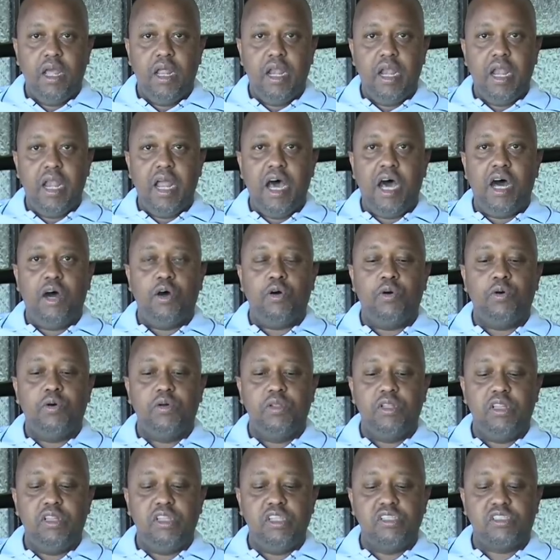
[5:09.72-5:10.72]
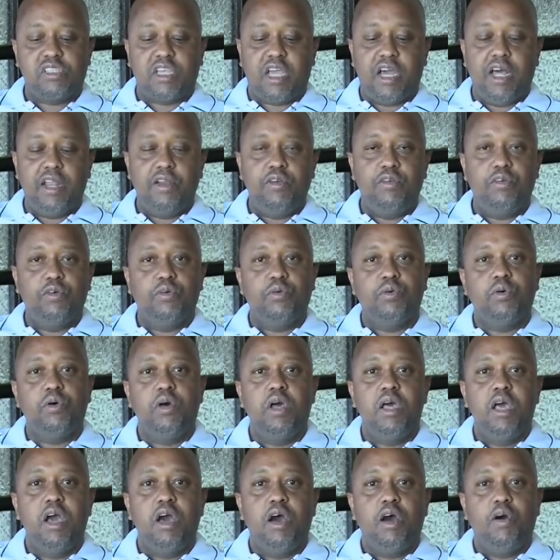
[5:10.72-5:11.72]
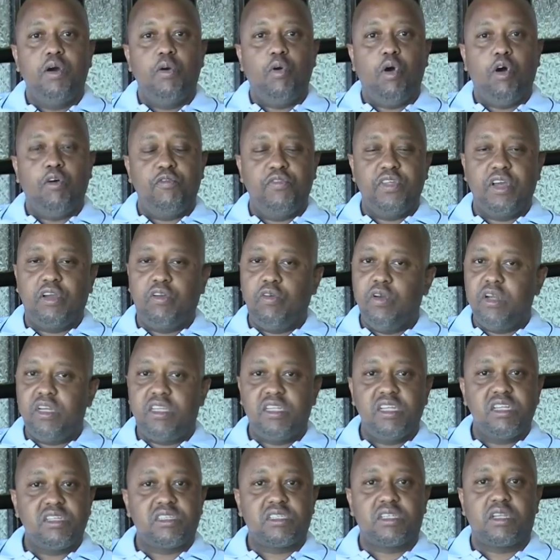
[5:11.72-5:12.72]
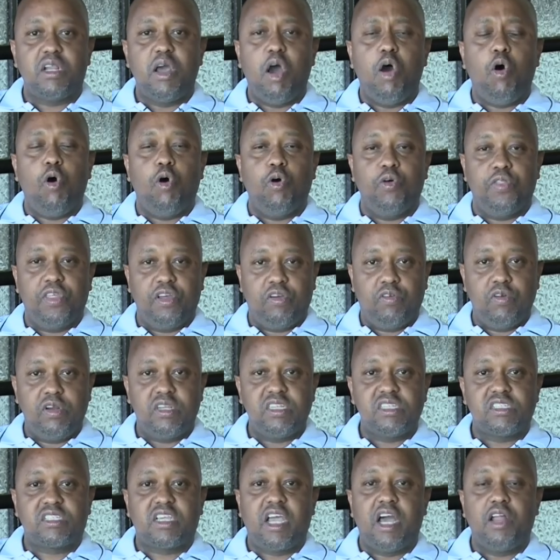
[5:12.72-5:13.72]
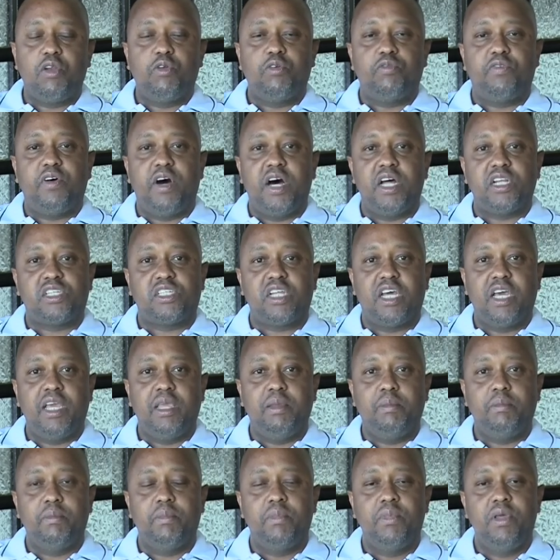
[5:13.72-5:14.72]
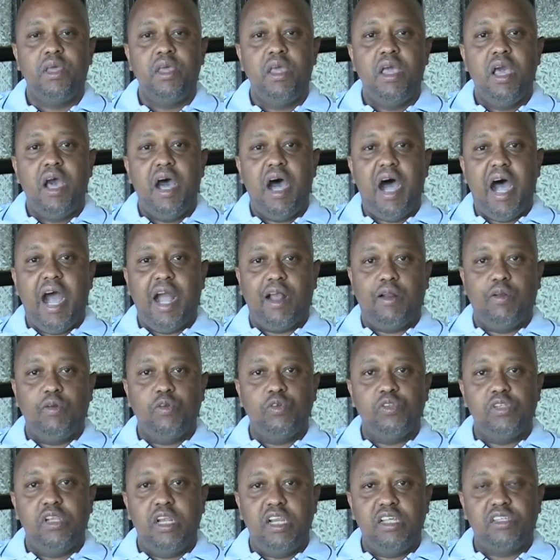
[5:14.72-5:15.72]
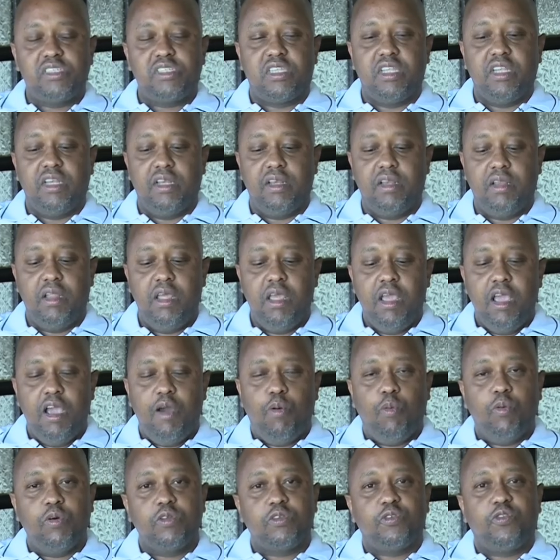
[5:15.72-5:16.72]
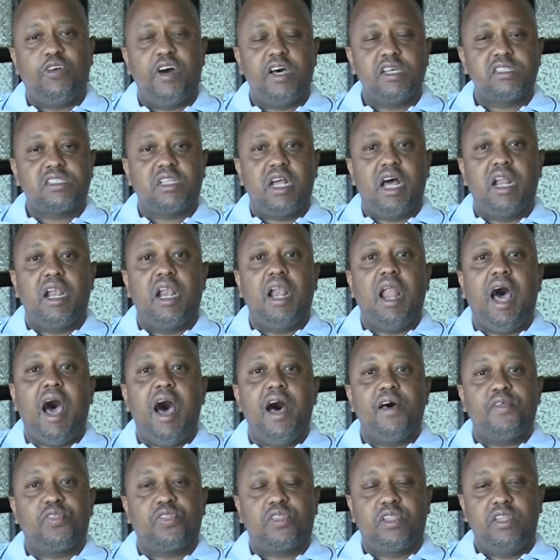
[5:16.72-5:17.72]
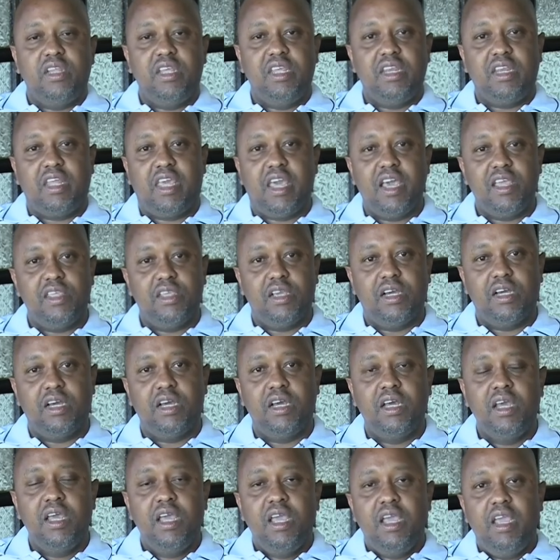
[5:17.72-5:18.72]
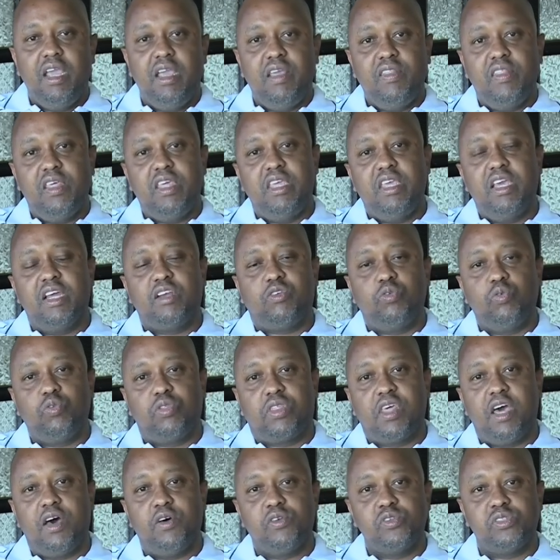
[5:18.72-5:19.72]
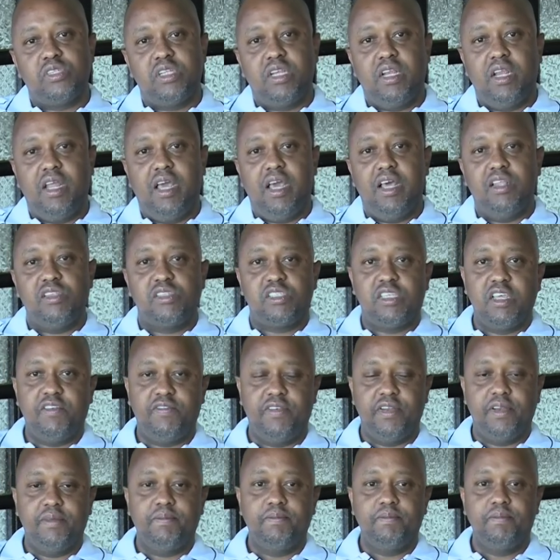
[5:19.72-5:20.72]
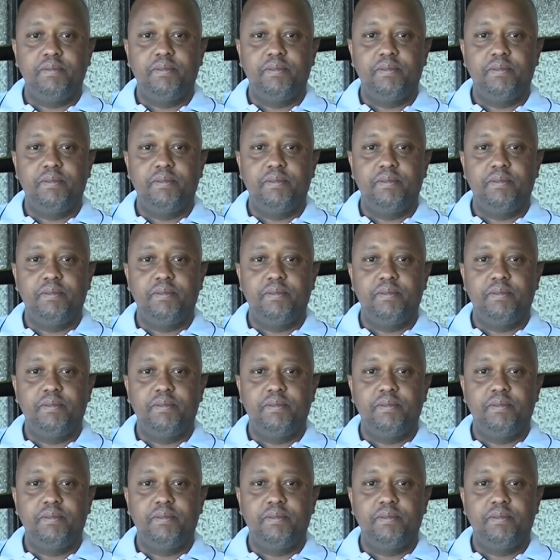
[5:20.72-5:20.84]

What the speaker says: Now, this scandal of the greatest scandal of our time, Anglo Leasing, was first unearthed in Kenya in the year 2007.